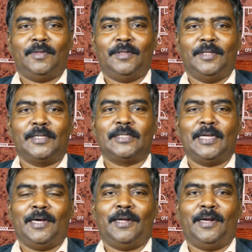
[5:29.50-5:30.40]
This is
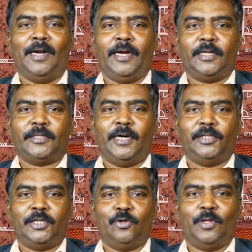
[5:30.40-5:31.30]
the latest
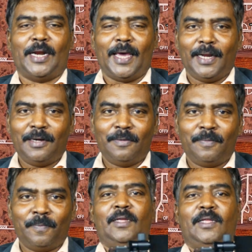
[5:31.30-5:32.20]
addition to the line.
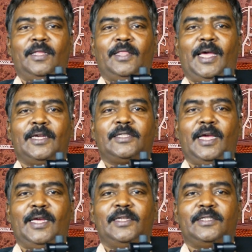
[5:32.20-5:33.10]
Thanks
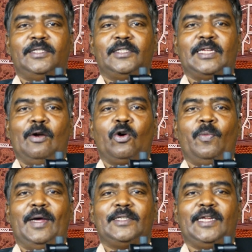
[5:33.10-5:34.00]
guys, this is
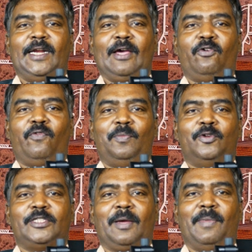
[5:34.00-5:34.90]
Selvakumar signing out for
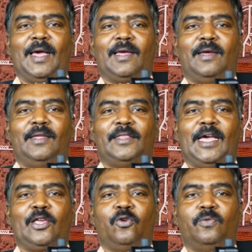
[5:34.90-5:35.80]
Music Mag.
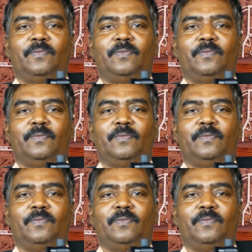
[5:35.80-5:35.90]
Thank you.